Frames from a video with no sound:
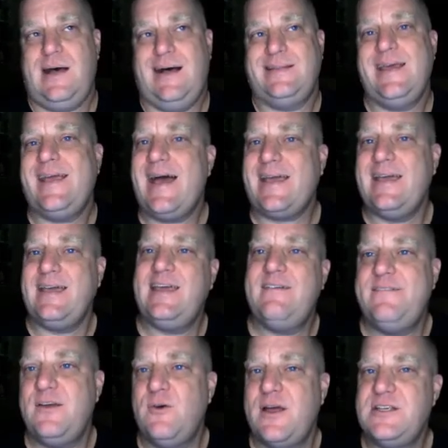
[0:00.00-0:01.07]
I think I can
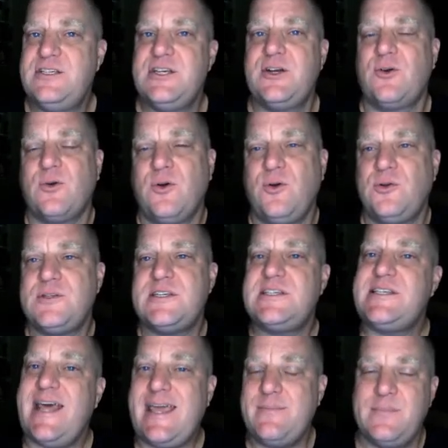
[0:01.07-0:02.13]
give you a general
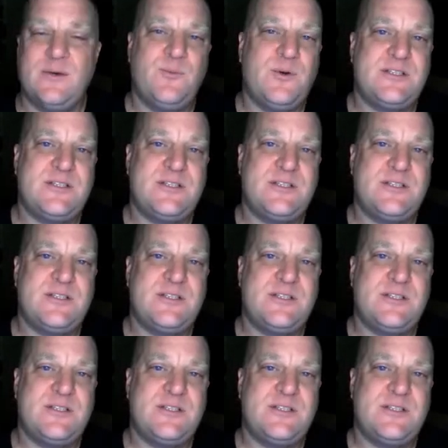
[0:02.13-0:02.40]
statement,